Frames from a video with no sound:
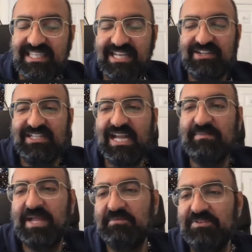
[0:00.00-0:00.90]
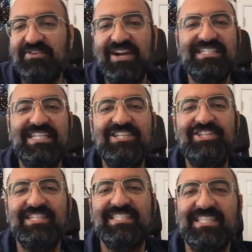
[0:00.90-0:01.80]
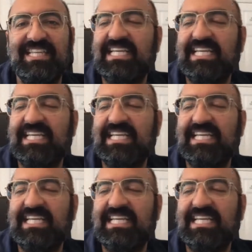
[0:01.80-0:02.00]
and they're not coming up with the right solutions.